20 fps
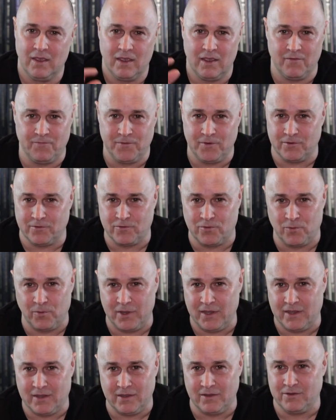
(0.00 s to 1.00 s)
If you're
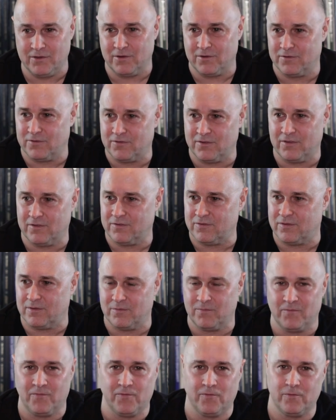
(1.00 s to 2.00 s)
tweaking your
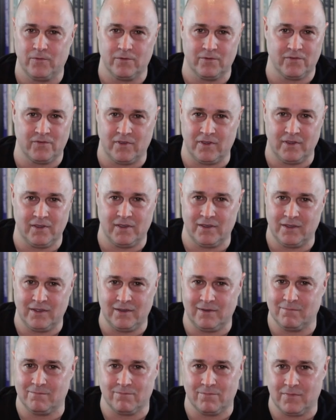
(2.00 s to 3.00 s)
system for, say,
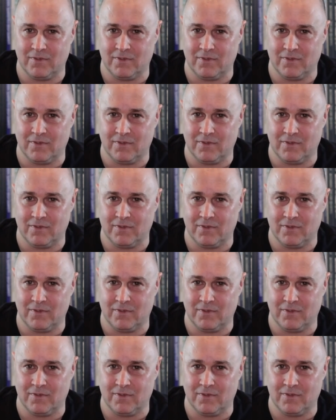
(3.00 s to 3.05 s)
a